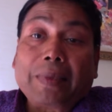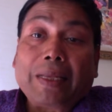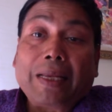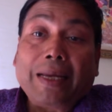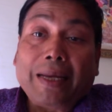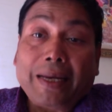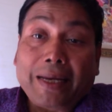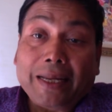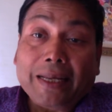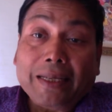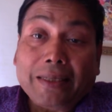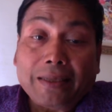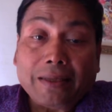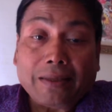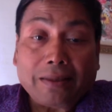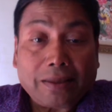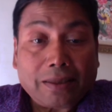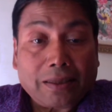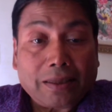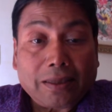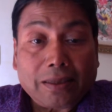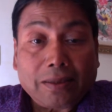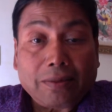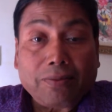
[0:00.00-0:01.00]

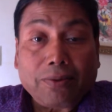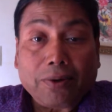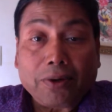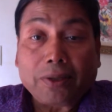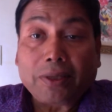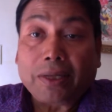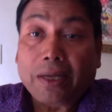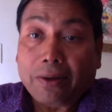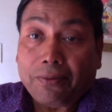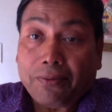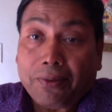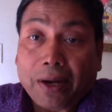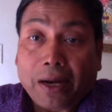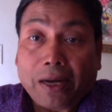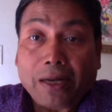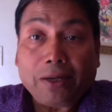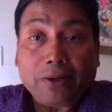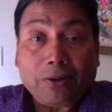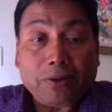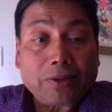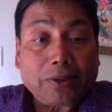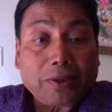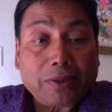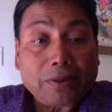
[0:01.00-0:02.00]
reasons for their
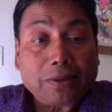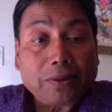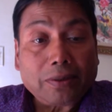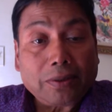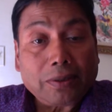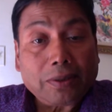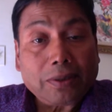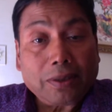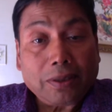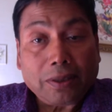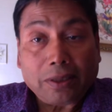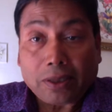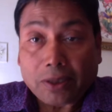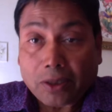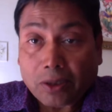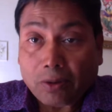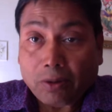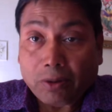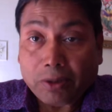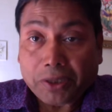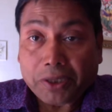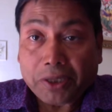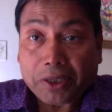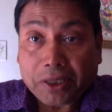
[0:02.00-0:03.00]
failures in the
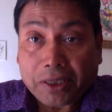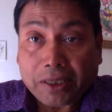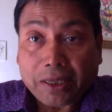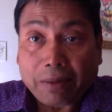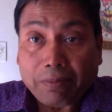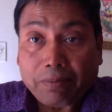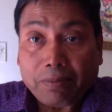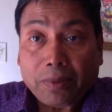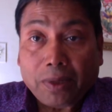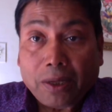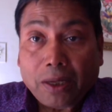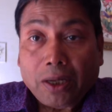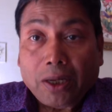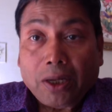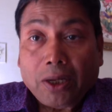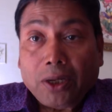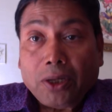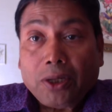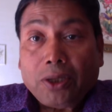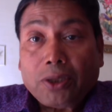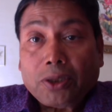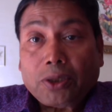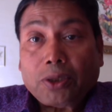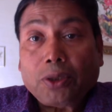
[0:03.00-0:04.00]
school system.
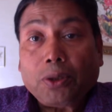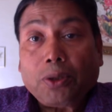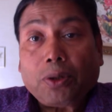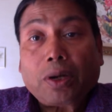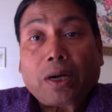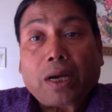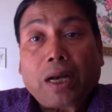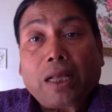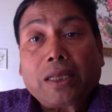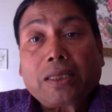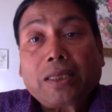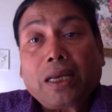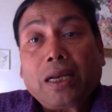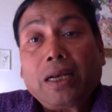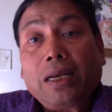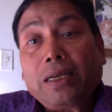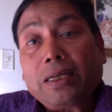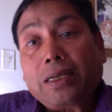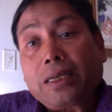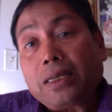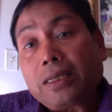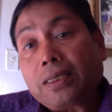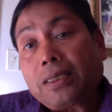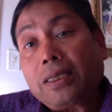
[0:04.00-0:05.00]
So cultural
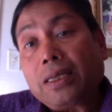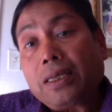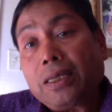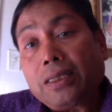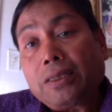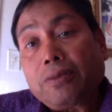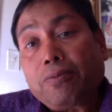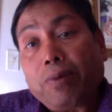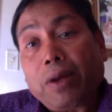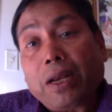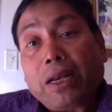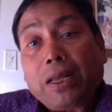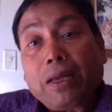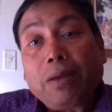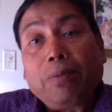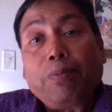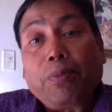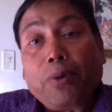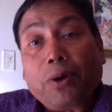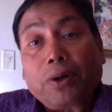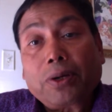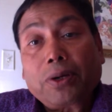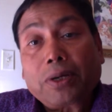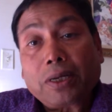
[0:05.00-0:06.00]
literacy is very
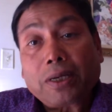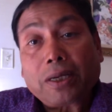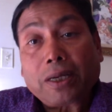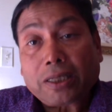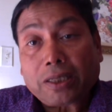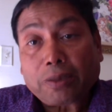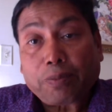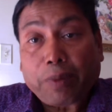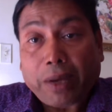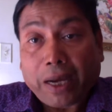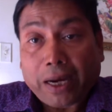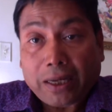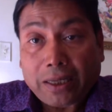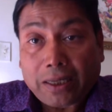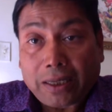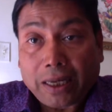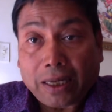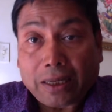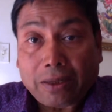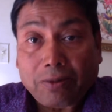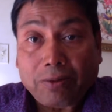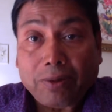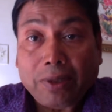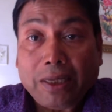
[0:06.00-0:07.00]
important aspect
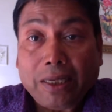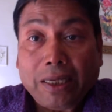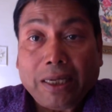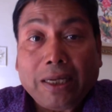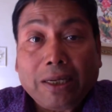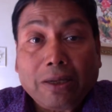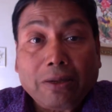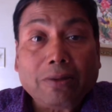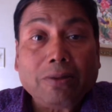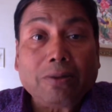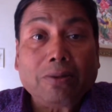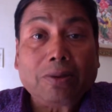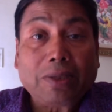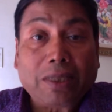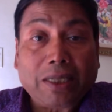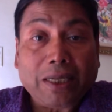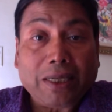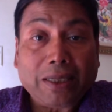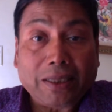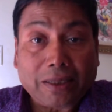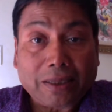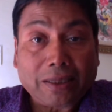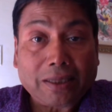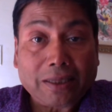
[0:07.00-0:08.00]
that we need to
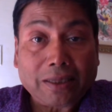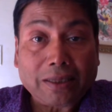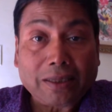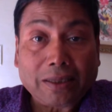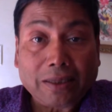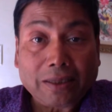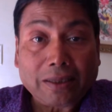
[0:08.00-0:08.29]
teach